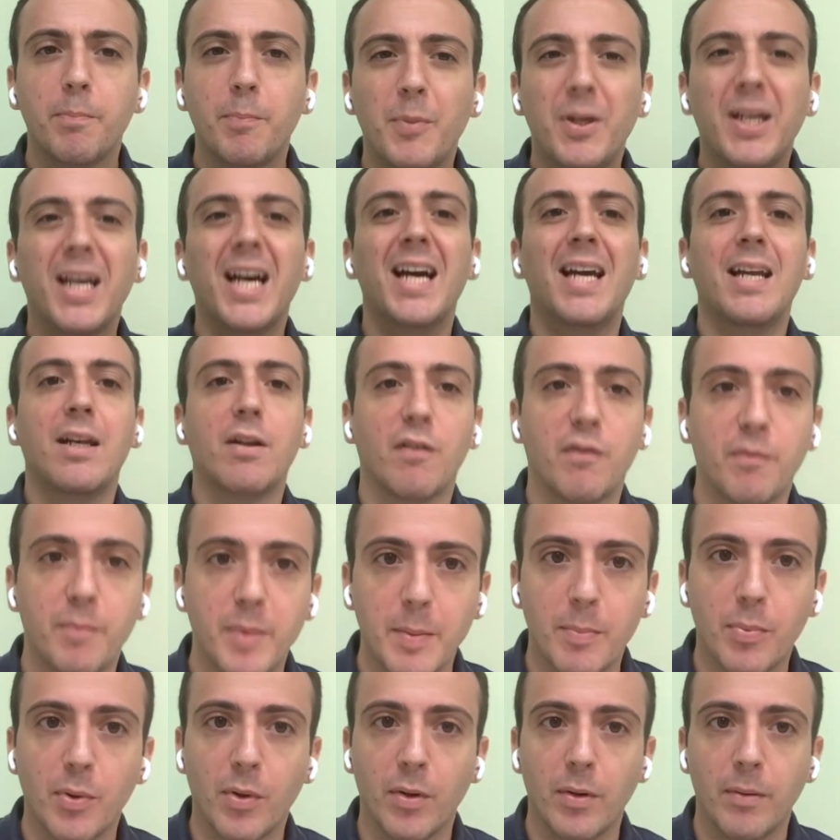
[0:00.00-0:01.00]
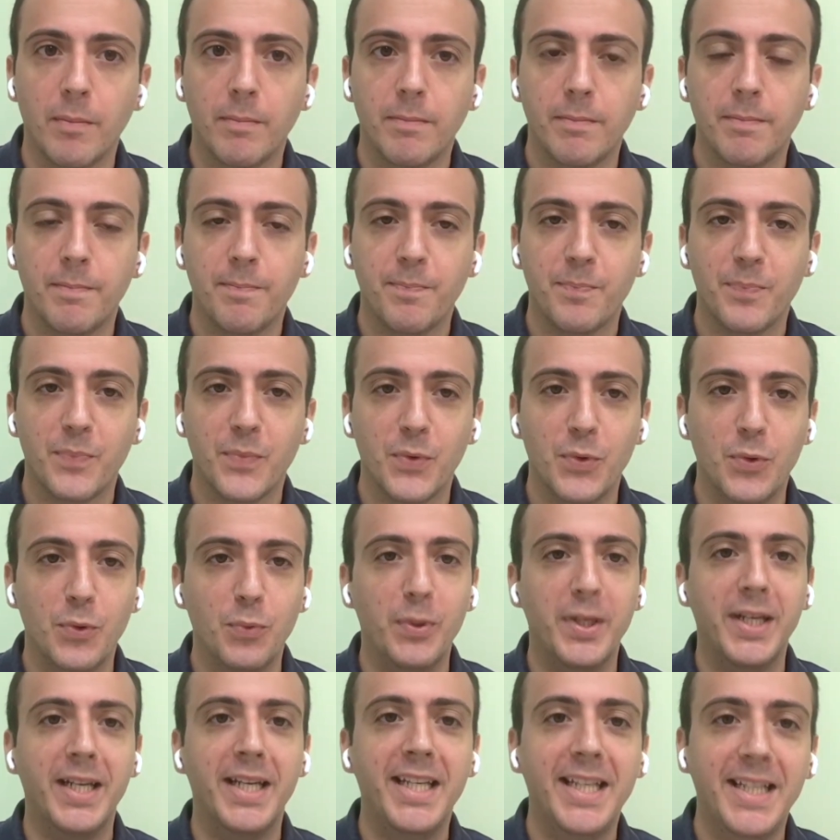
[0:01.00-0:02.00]
kind of people do
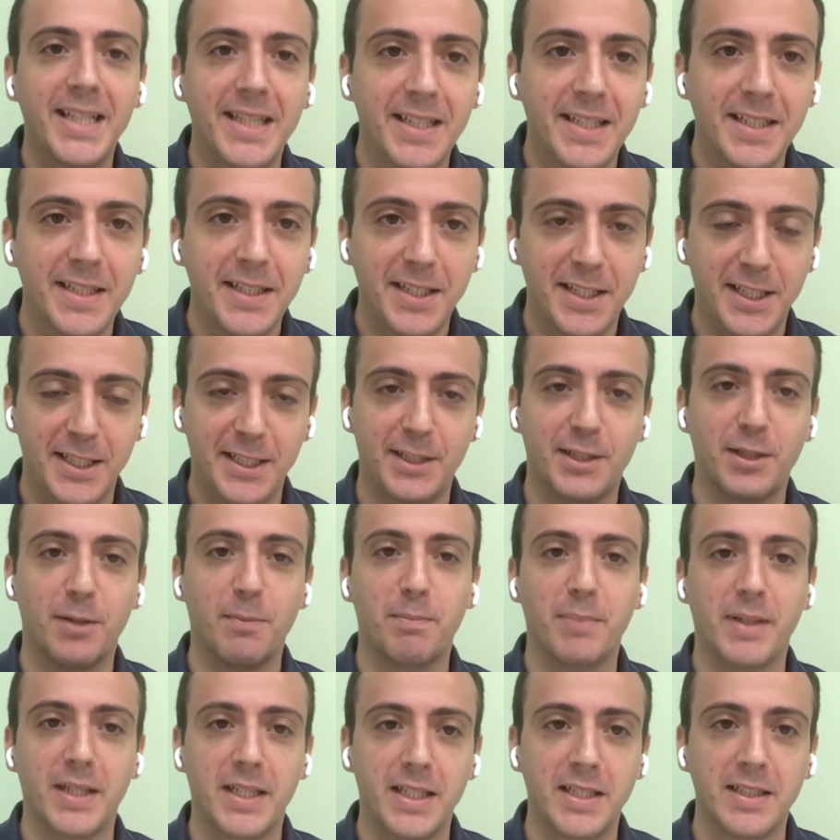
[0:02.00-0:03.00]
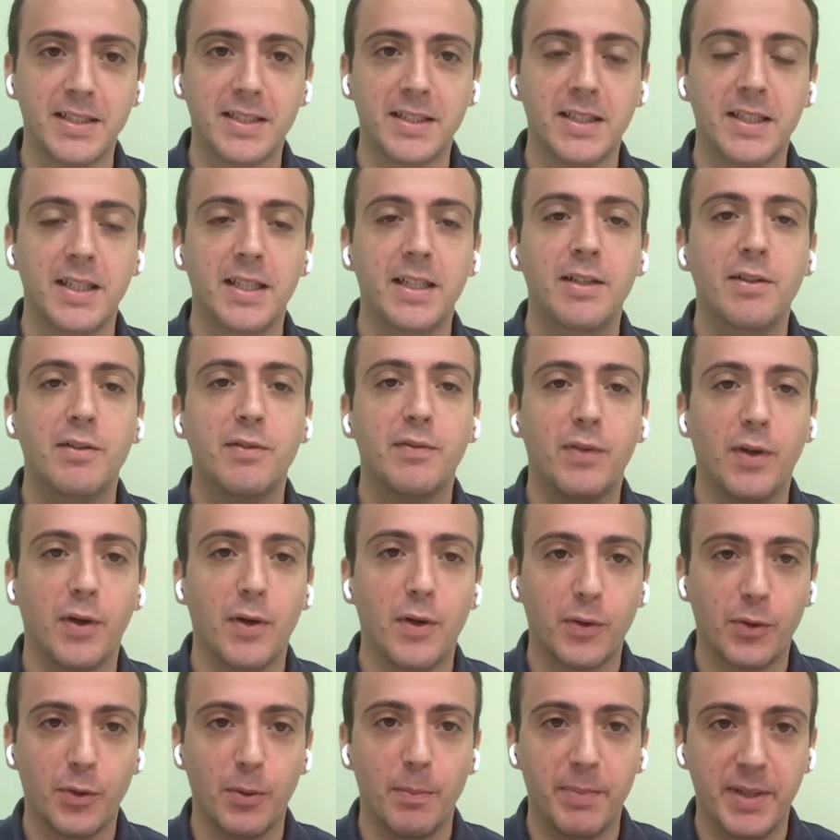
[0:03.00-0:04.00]
we need in companies
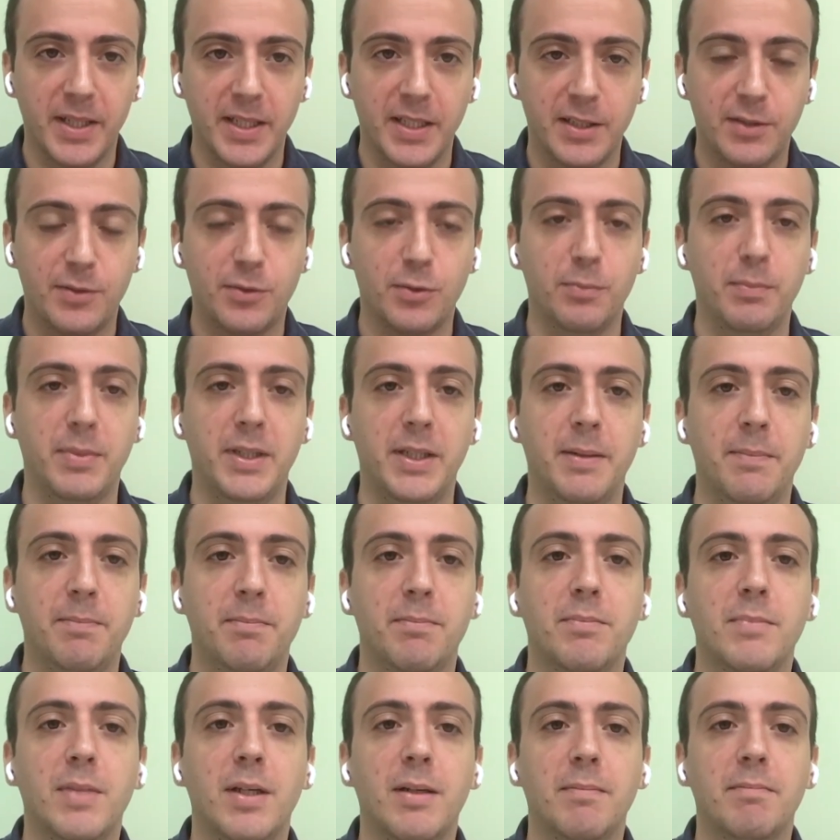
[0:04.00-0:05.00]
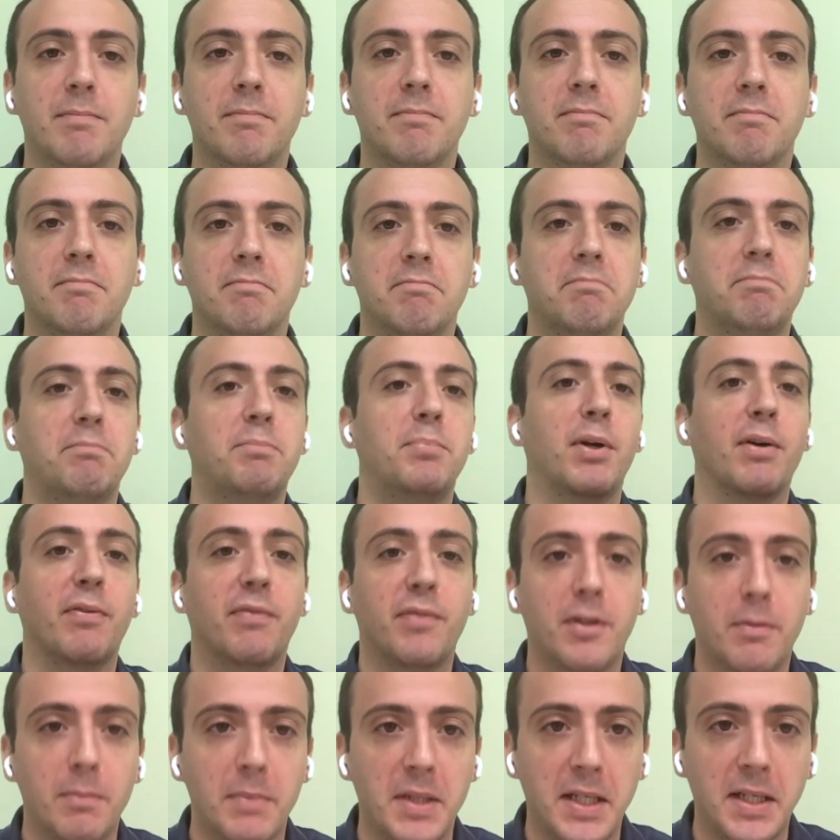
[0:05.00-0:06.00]
for companies to be
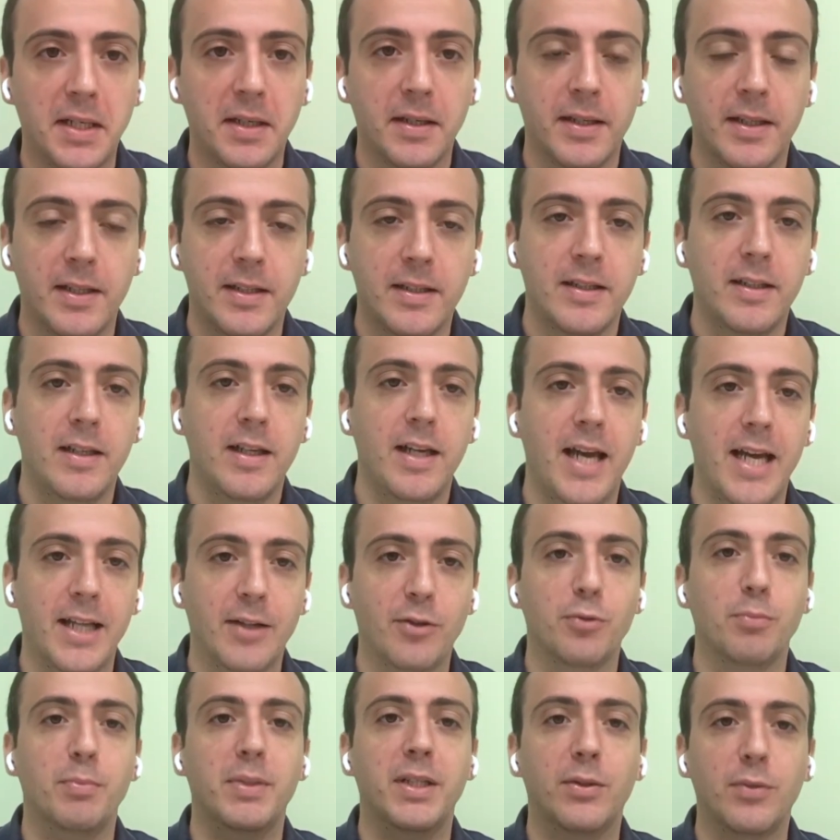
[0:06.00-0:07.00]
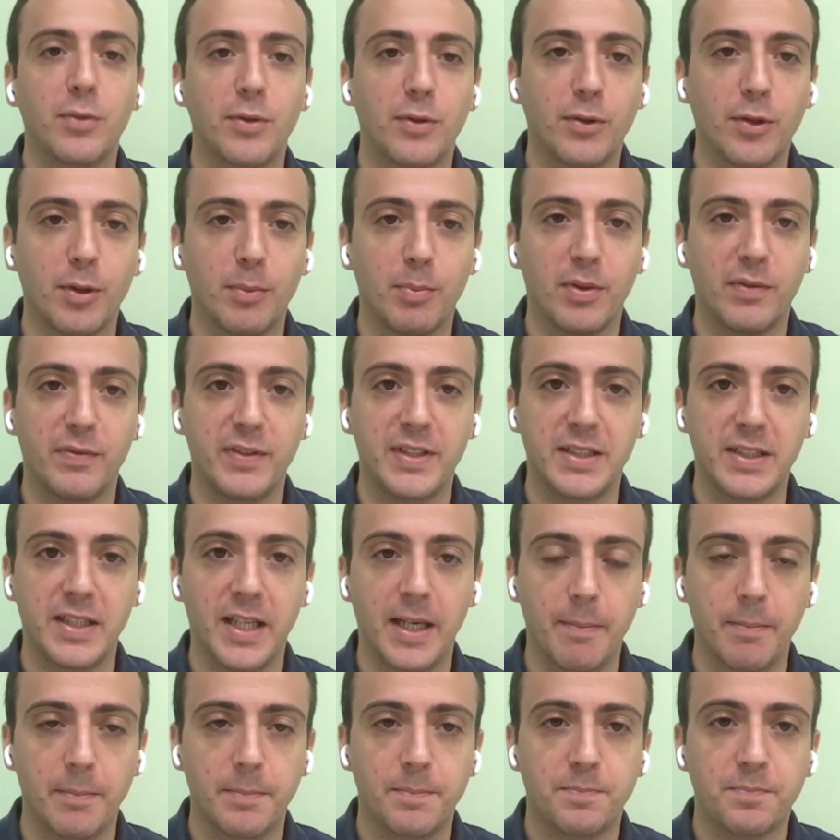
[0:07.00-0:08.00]
performing and to be to the top of its
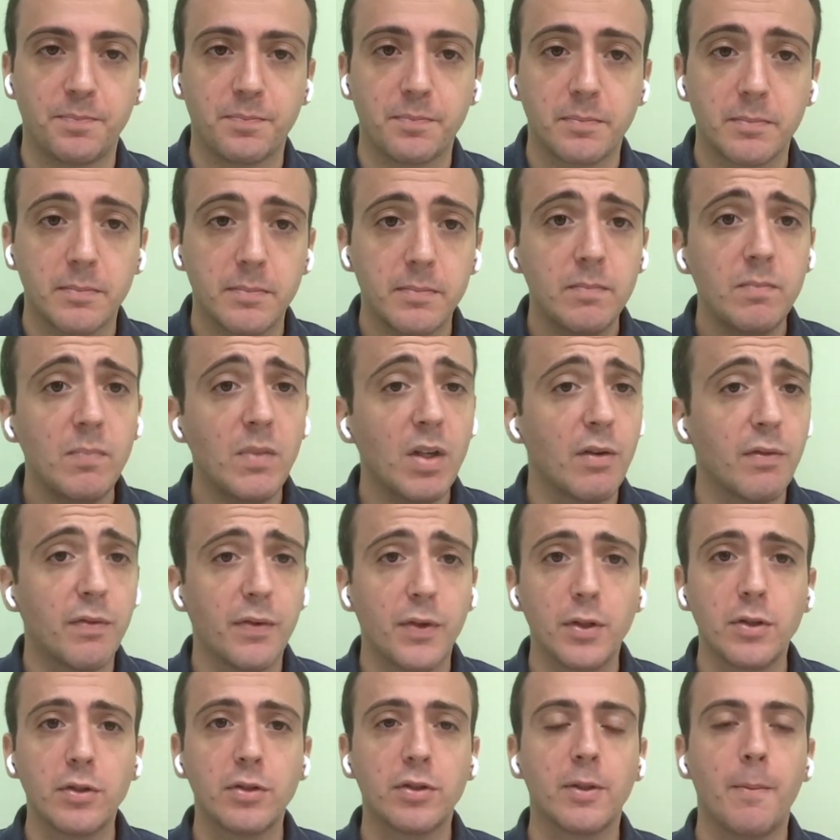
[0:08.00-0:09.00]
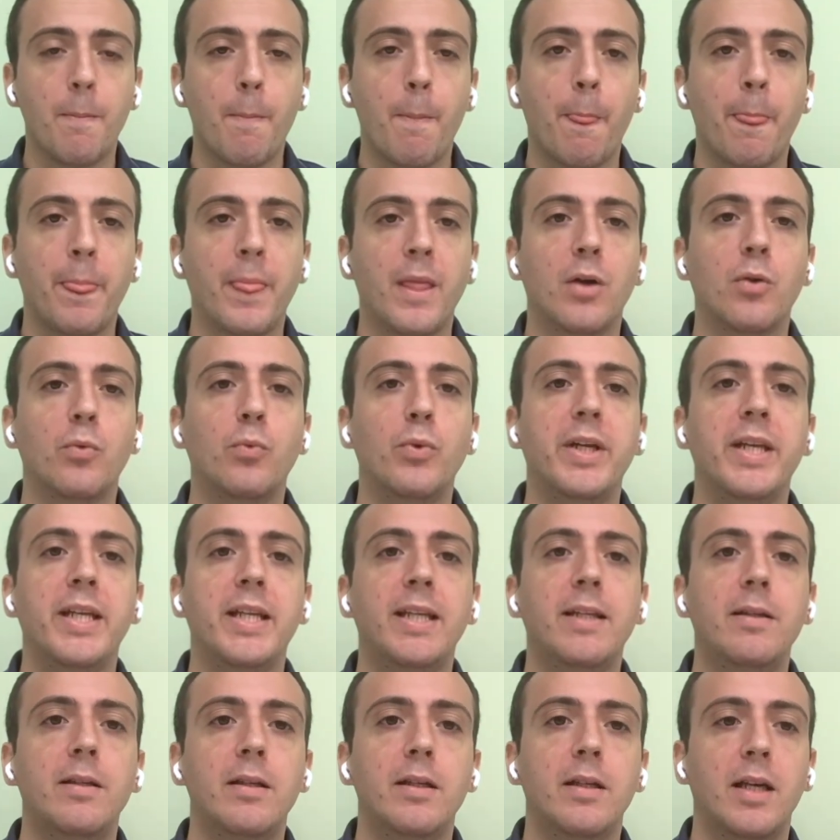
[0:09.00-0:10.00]
game? First, we
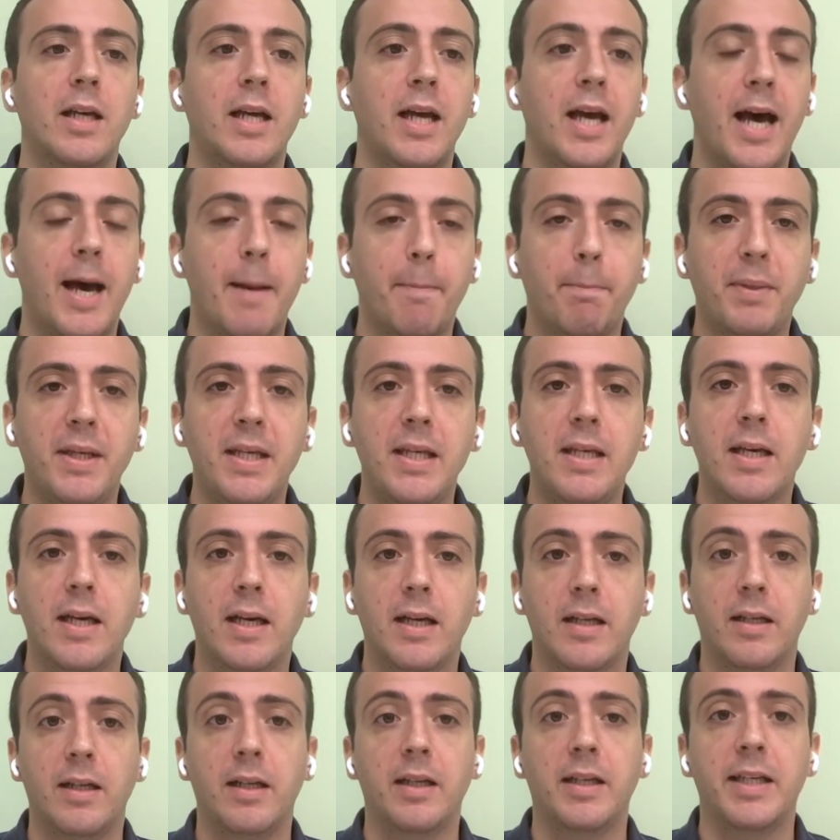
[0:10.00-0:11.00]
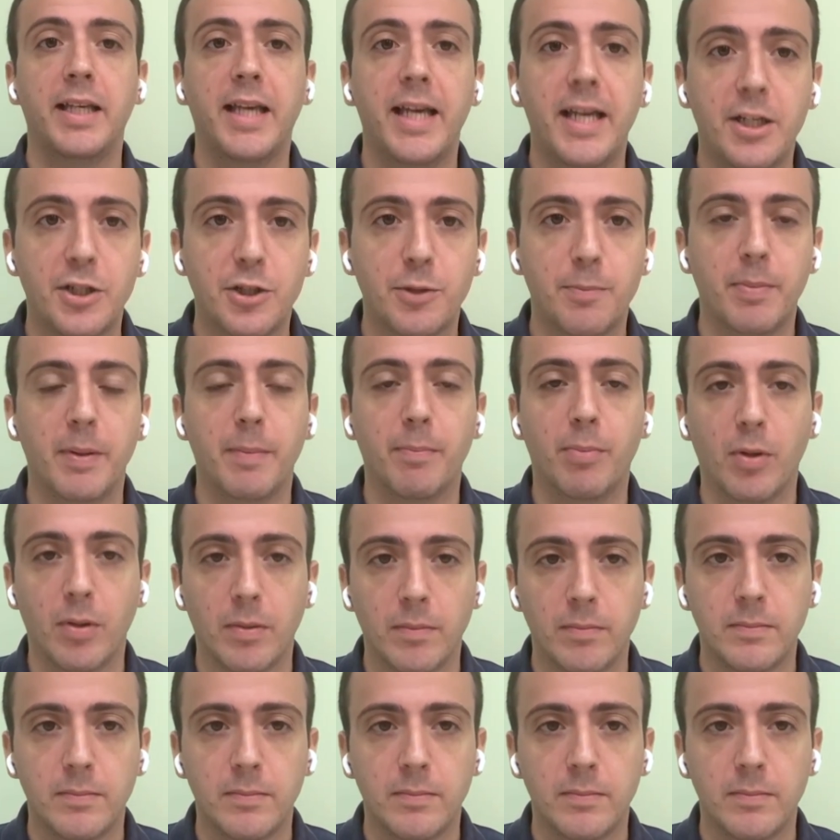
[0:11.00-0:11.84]
need happy and engaged people.